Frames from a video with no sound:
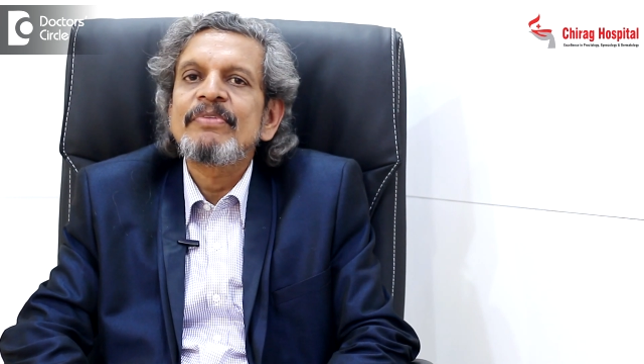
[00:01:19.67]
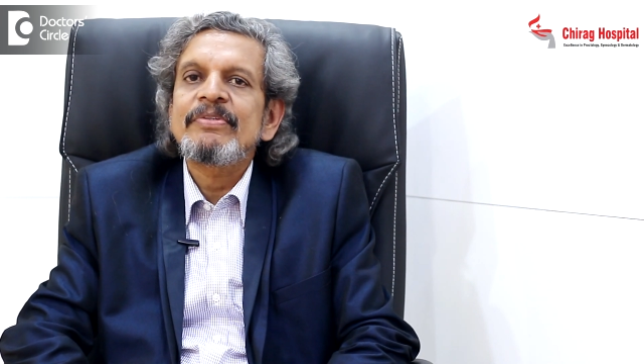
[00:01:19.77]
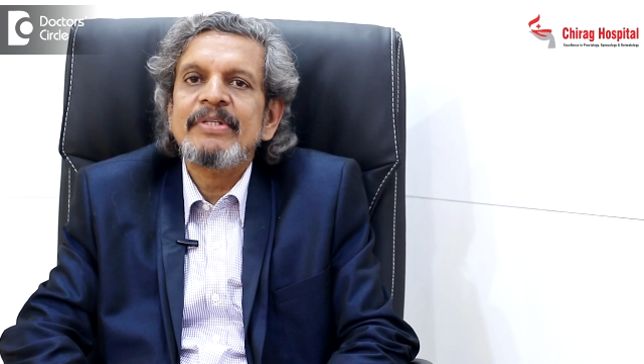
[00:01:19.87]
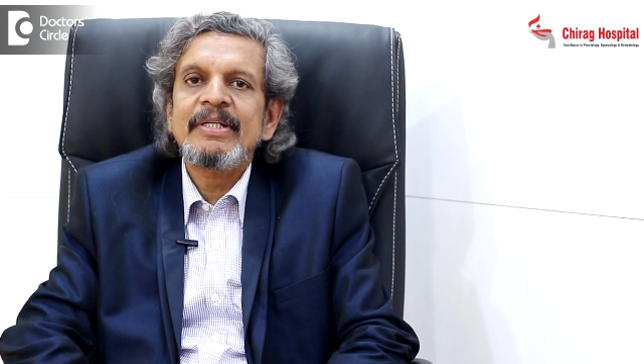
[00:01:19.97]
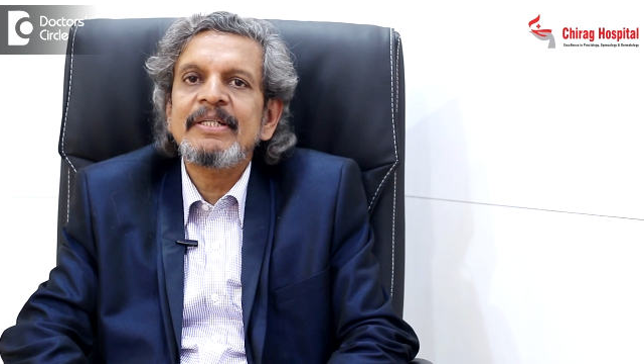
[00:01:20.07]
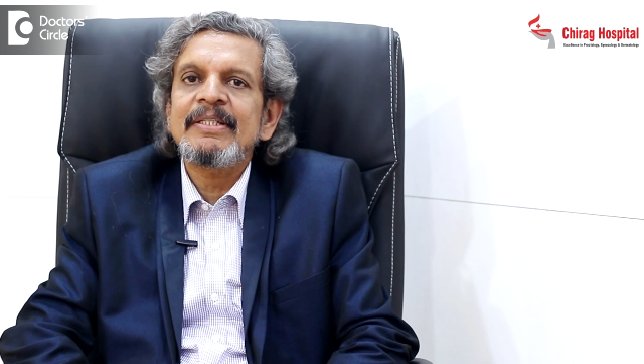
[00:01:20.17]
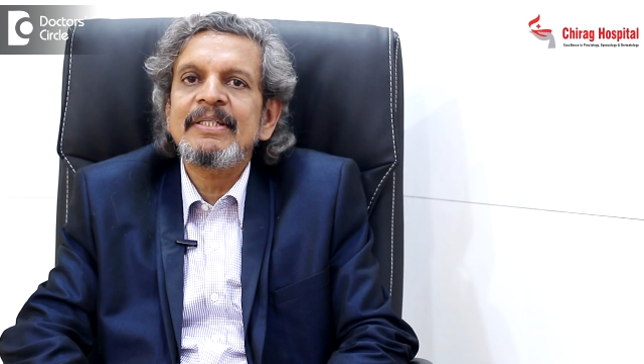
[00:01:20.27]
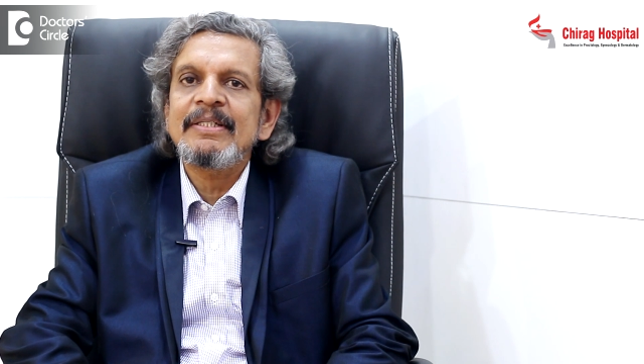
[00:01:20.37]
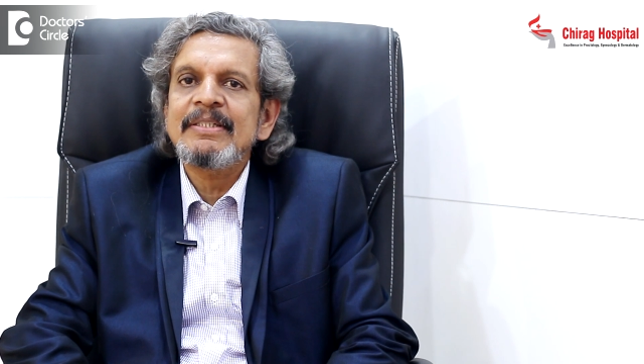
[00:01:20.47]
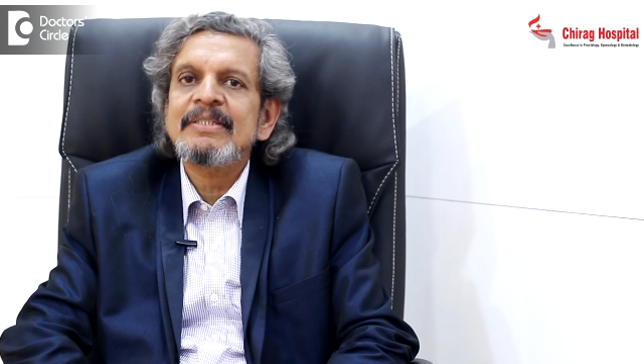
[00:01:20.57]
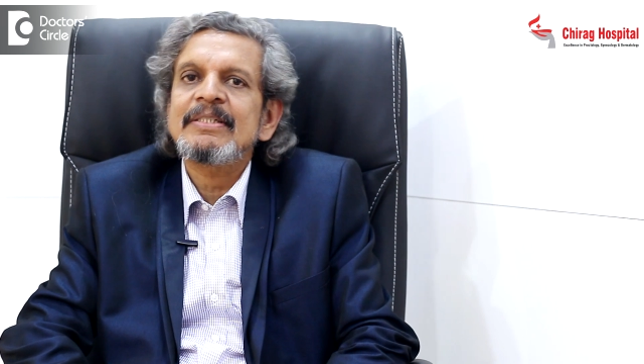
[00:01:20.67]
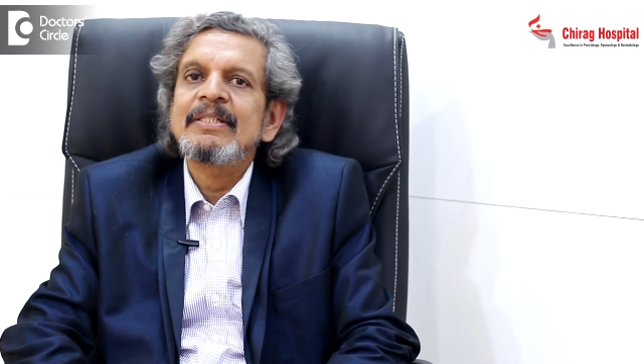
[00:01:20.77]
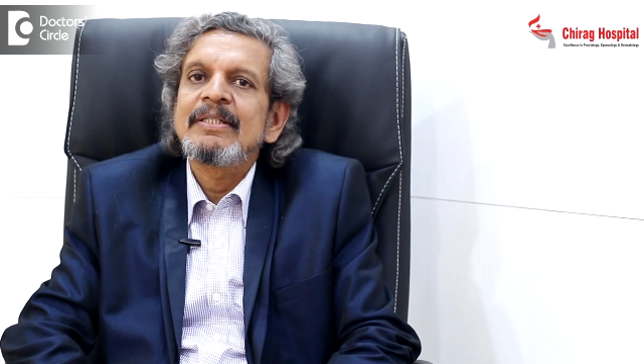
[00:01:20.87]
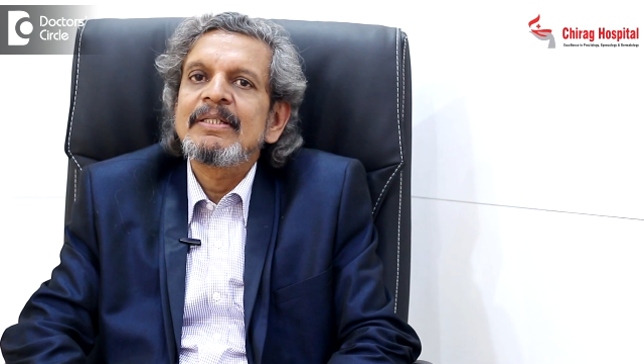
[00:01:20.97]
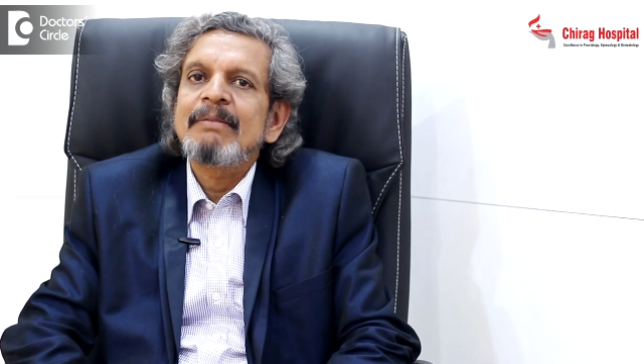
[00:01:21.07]
Second thing is
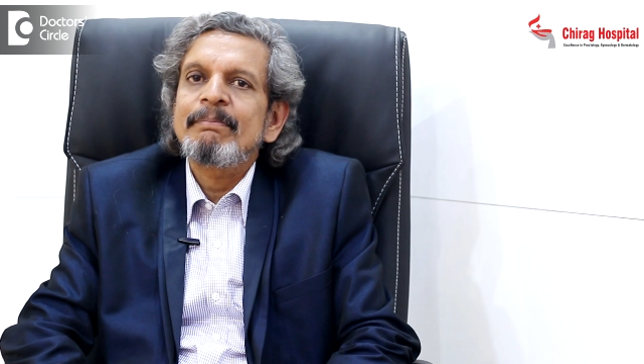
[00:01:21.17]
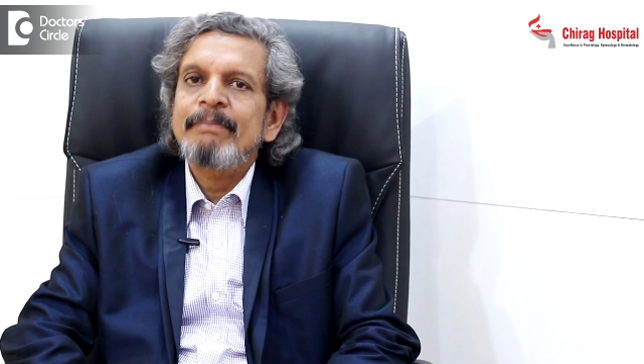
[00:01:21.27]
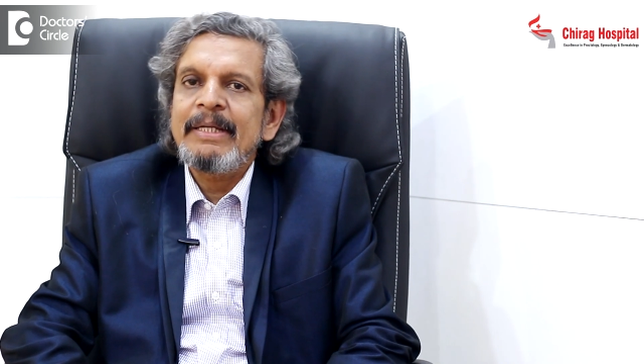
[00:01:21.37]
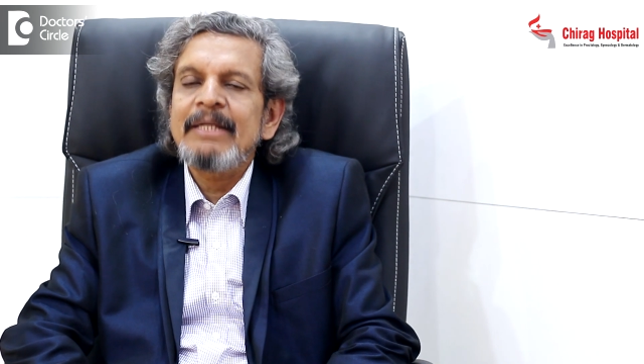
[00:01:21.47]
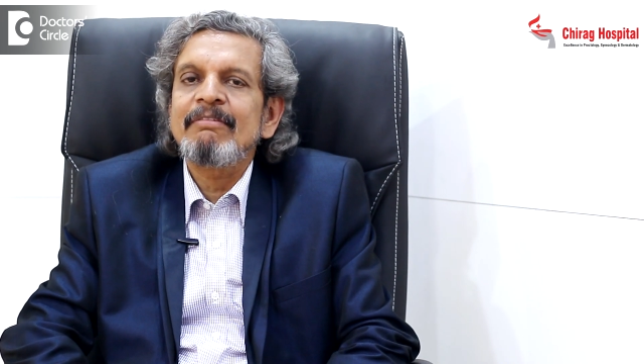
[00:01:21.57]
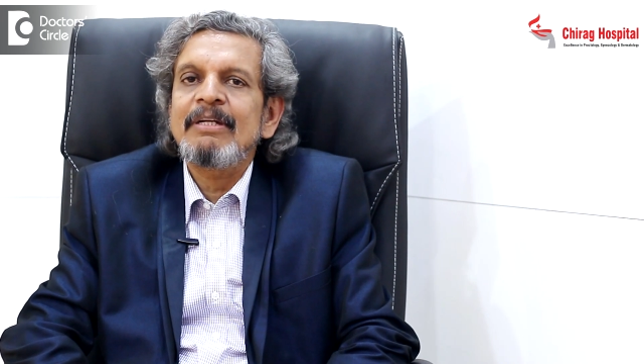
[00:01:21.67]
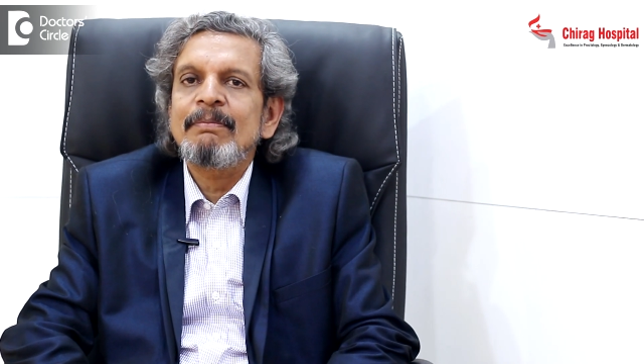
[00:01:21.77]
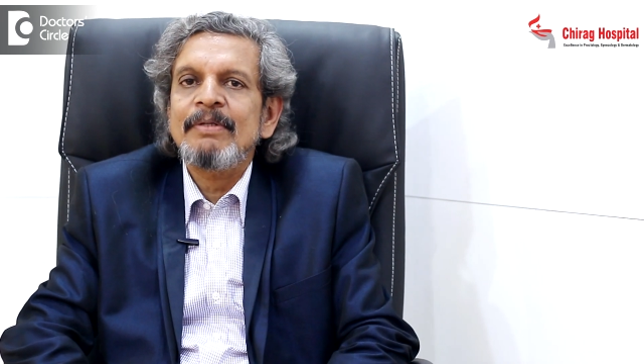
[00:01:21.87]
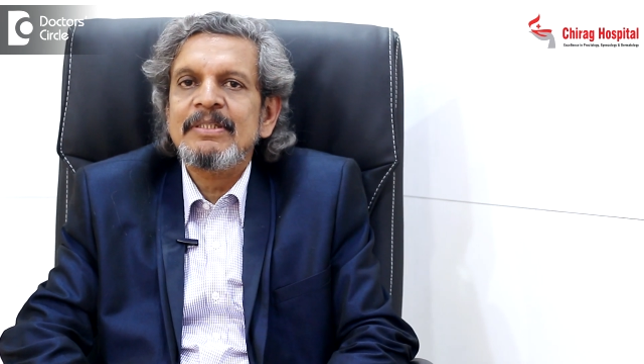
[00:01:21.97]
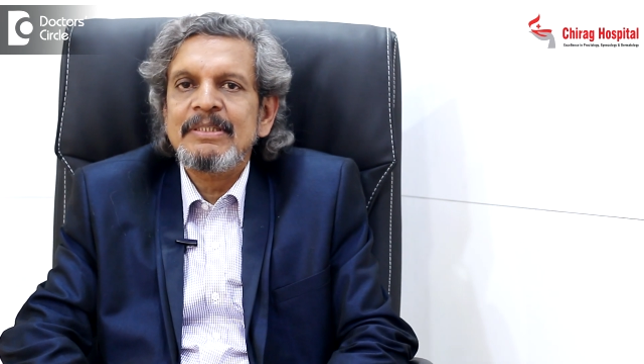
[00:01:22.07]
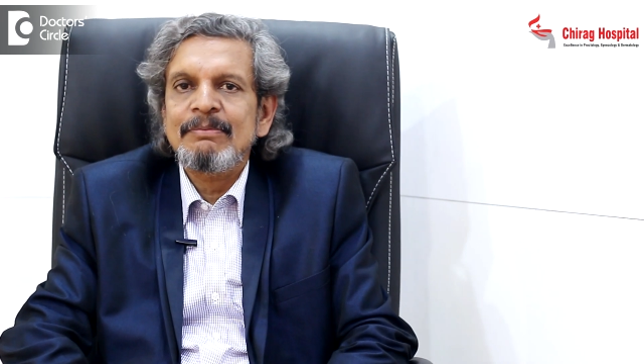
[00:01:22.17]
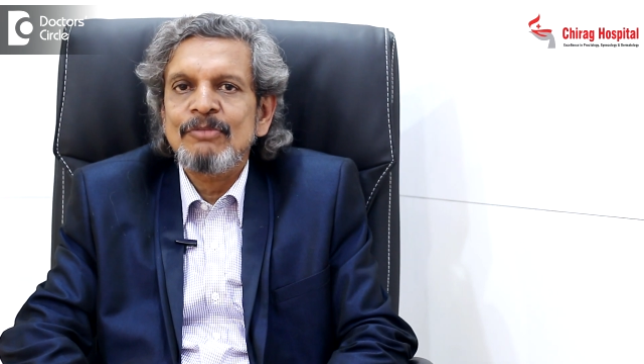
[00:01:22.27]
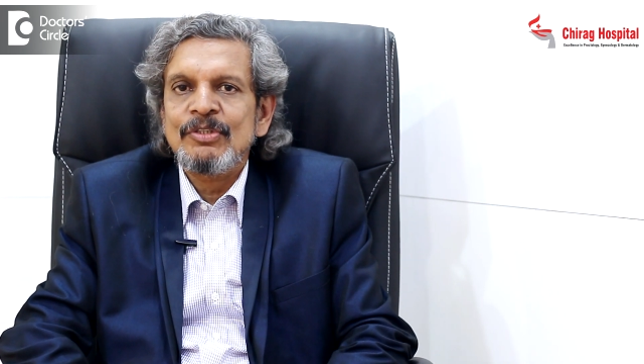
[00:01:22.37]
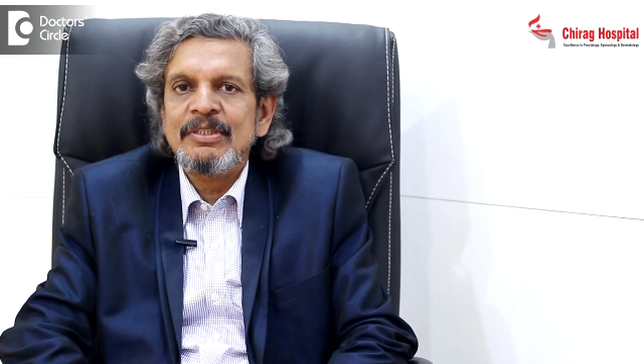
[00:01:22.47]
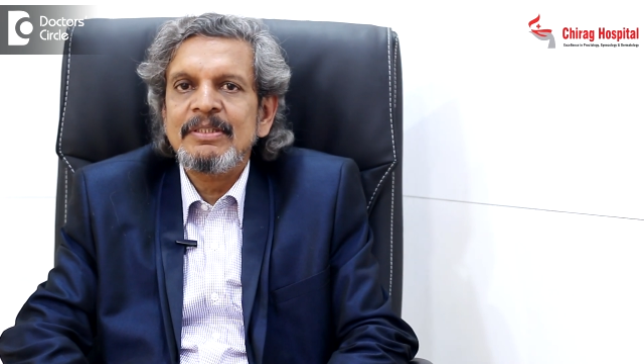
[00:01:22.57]
pain while passing
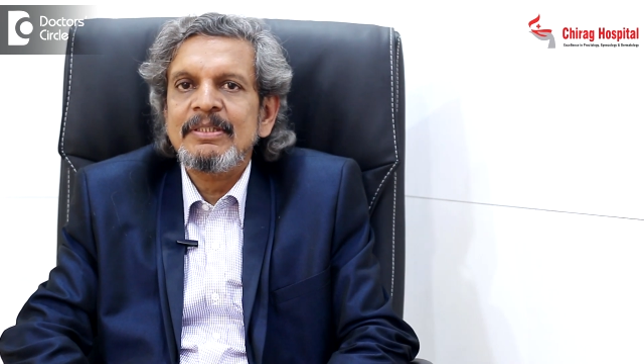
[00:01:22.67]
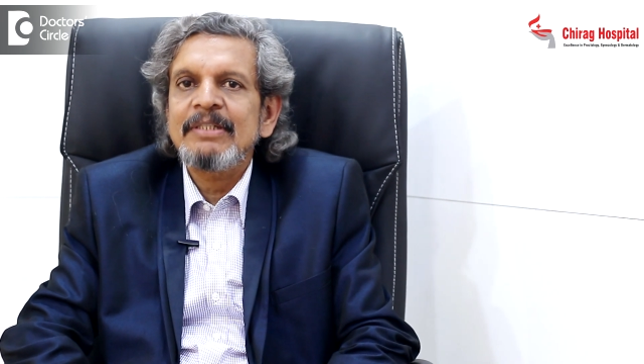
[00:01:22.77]
motion.